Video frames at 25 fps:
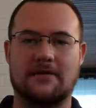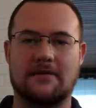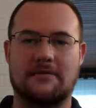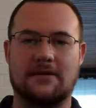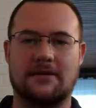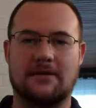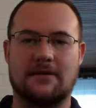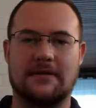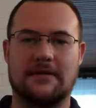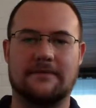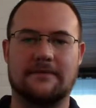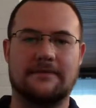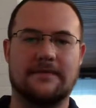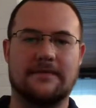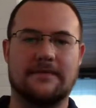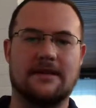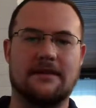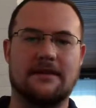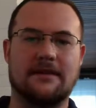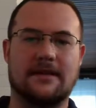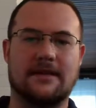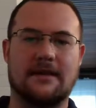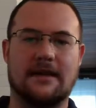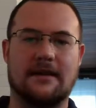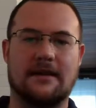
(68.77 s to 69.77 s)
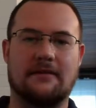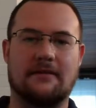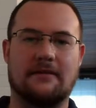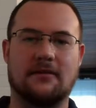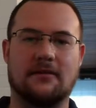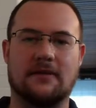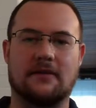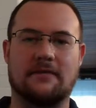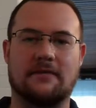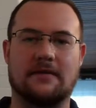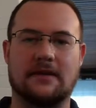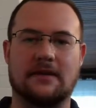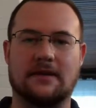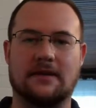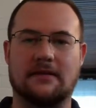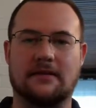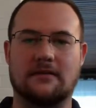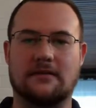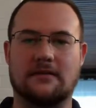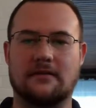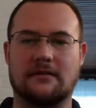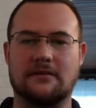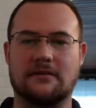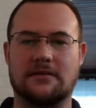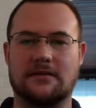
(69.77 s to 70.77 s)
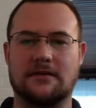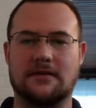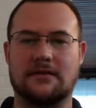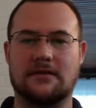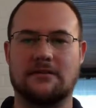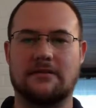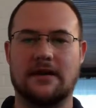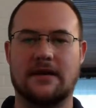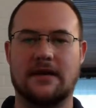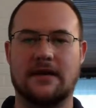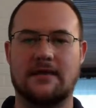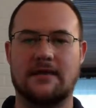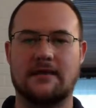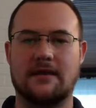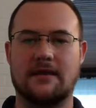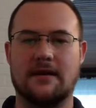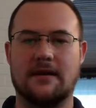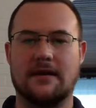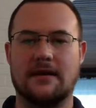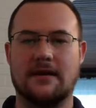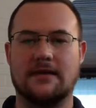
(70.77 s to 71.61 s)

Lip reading: department that I work very closely with,